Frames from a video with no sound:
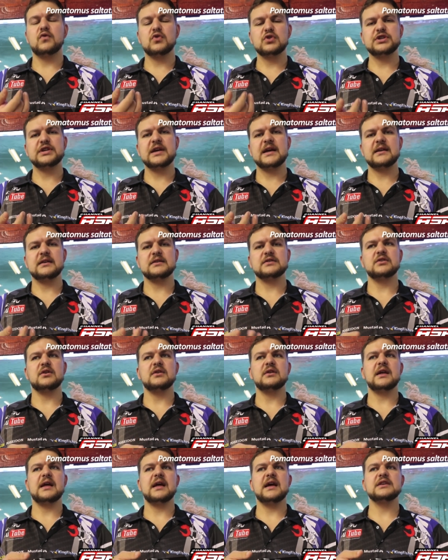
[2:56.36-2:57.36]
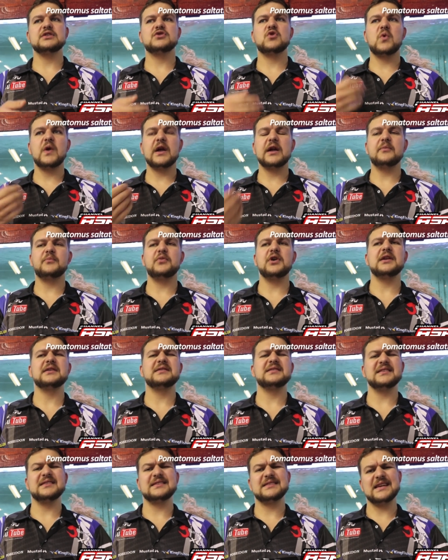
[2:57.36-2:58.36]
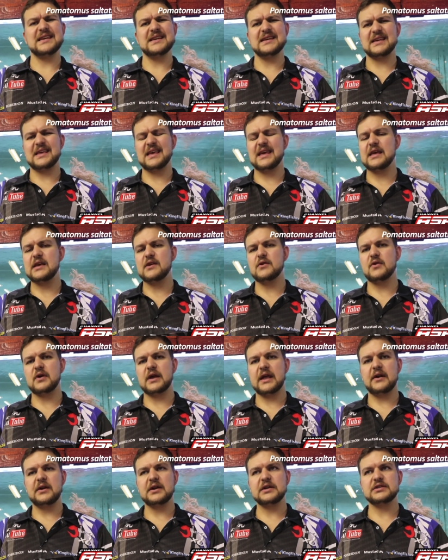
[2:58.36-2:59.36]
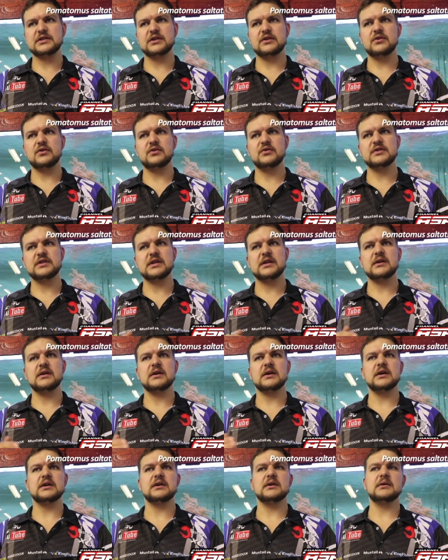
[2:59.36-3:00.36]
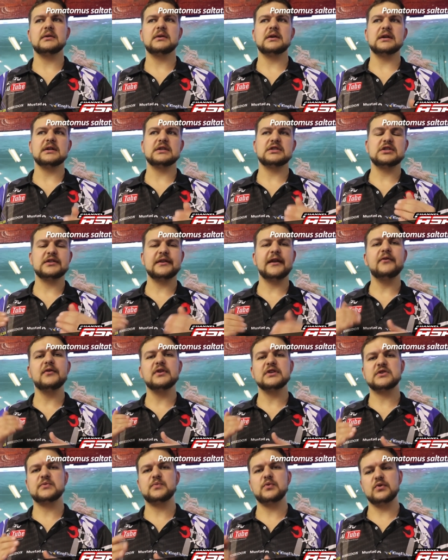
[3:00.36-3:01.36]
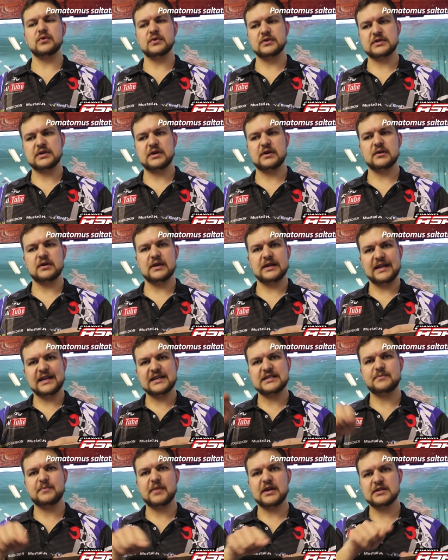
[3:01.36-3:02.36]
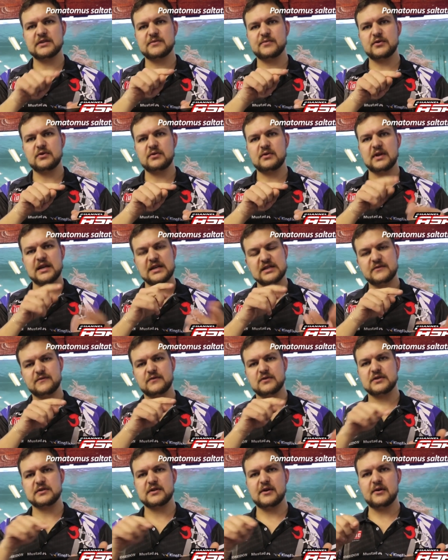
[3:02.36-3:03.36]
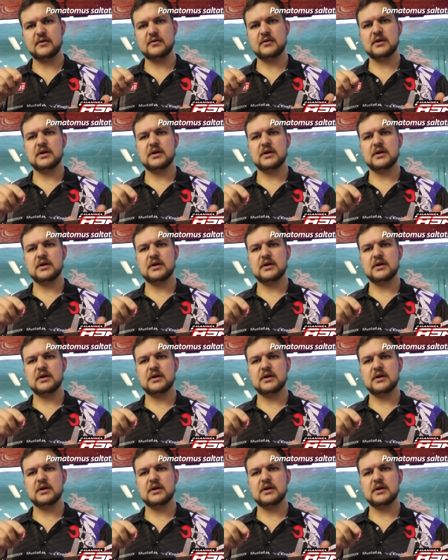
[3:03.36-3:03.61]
shad is not as quick a predator as say a kingy or garrick, so you're using a, a slower spoon, so an S-bend spoon, S for slow,